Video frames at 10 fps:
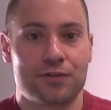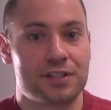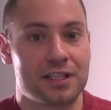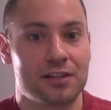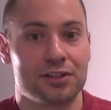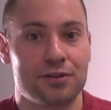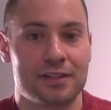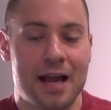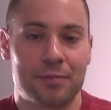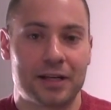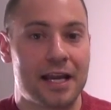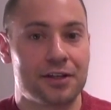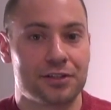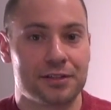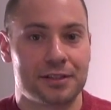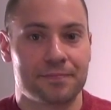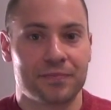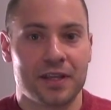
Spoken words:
for single-use applications.